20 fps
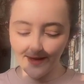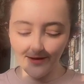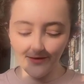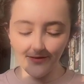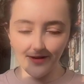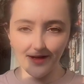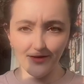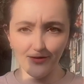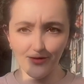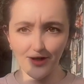
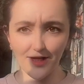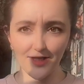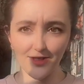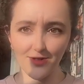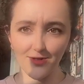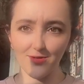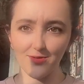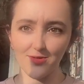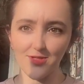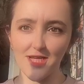feel free
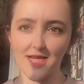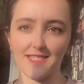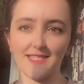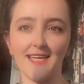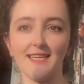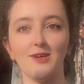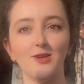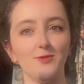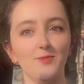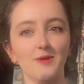to check
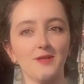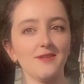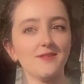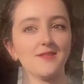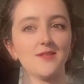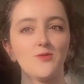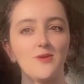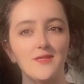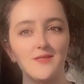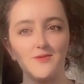that out because
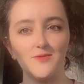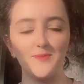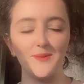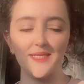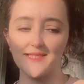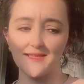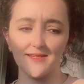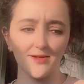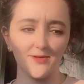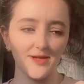the
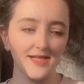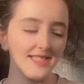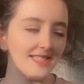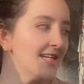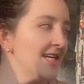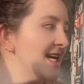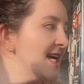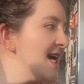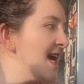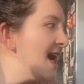recipes are great.
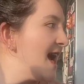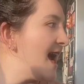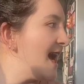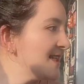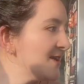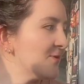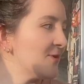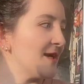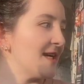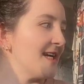
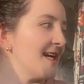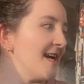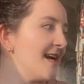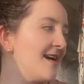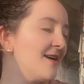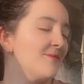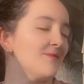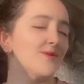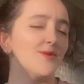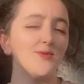Anyway,
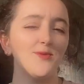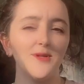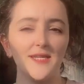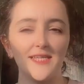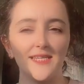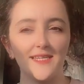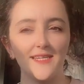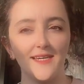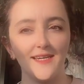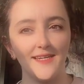I'm
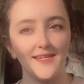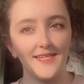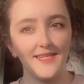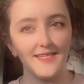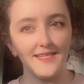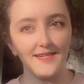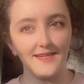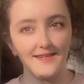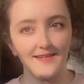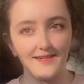doing
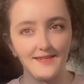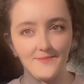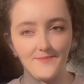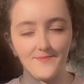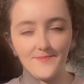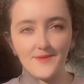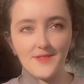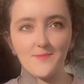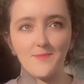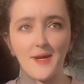a
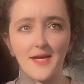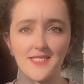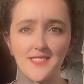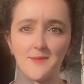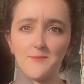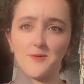spicy